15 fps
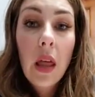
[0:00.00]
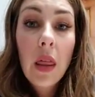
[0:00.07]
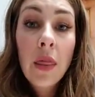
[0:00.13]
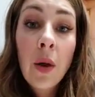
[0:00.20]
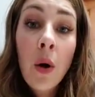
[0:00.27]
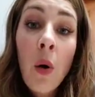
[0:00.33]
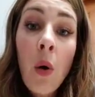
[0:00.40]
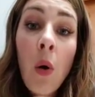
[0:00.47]

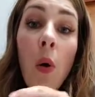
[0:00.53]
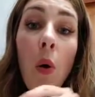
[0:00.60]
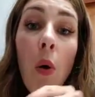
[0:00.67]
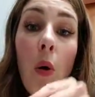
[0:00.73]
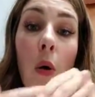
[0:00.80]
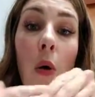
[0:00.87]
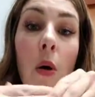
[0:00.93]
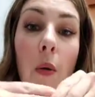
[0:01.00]
The
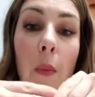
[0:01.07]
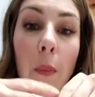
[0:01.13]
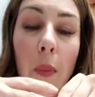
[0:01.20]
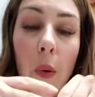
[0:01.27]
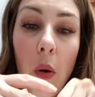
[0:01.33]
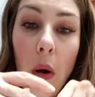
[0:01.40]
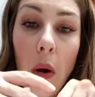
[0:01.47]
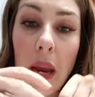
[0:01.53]
whole
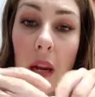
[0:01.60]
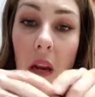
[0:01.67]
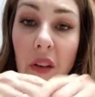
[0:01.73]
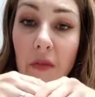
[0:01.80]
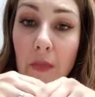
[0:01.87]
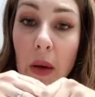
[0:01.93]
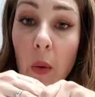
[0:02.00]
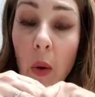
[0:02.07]
point
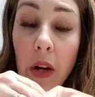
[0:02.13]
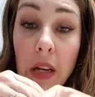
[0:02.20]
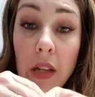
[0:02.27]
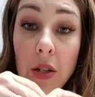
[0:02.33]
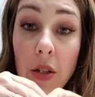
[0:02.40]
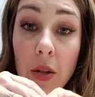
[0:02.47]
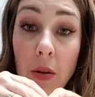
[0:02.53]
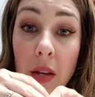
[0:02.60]
of me
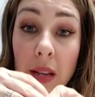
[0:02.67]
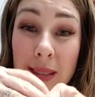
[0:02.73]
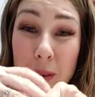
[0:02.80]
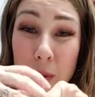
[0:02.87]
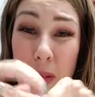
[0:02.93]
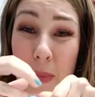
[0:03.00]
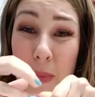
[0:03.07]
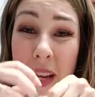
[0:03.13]
wanting to do these
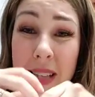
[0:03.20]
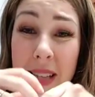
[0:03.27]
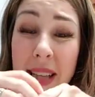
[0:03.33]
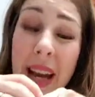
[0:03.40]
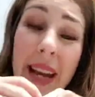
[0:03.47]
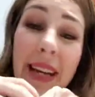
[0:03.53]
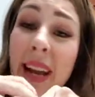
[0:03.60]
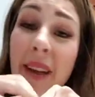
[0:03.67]
was because
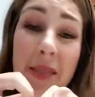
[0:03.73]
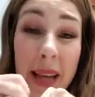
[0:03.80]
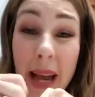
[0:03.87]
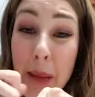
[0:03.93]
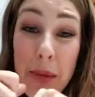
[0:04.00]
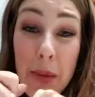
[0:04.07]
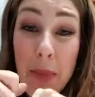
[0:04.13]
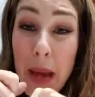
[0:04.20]
I didn't have
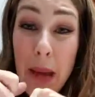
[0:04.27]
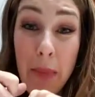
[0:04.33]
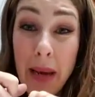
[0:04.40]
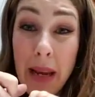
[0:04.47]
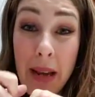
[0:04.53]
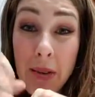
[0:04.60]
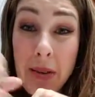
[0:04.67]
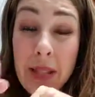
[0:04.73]
time to paint my
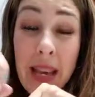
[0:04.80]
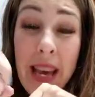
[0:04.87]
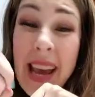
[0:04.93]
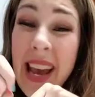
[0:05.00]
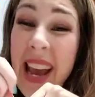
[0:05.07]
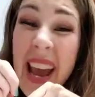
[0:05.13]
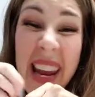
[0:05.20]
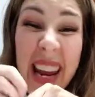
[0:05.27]
nails
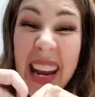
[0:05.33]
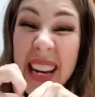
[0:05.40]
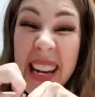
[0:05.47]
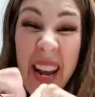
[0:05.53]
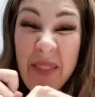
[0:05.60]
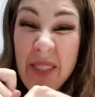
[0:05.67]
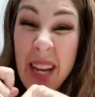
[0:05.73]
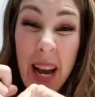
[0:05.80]
and I didn't
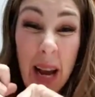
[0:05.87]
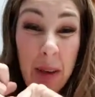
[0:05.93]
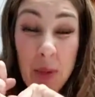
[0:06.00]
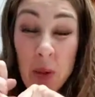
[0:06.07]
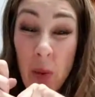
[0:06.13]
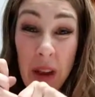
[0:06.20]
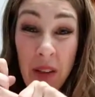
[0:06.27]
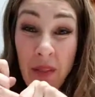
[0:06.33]
have time
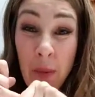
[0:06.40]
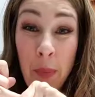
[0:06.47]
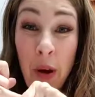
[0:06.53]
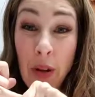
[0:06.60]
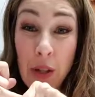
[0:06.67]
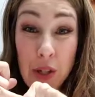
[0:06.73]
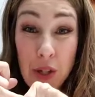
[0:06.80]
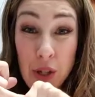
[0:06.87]
to wait for
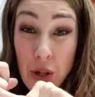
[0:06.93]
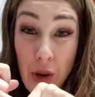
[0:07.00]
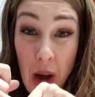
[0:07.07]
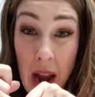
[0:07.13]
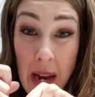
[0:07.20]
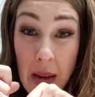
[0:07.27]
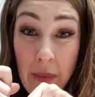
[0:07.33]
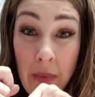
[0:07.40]
polish to
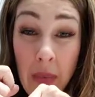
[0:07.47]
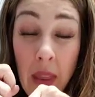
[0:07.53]
dry.